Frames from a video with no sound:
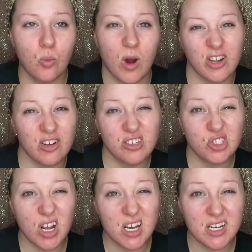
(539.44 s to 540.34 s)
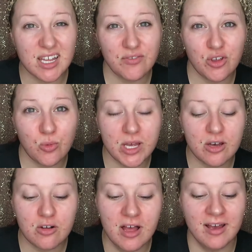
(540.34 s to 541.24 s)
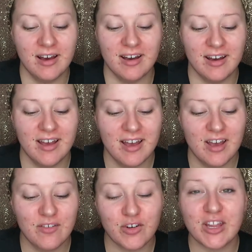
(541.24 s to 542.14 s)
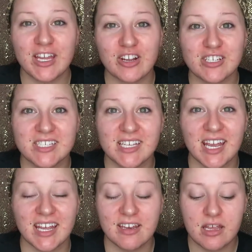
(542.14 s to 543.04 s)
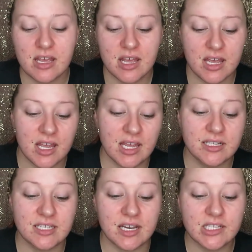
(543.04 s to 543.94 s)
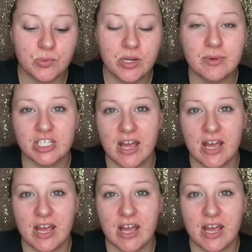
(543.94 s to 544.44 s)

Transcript: wonder drug, if you will, for like your skin. It does pretty much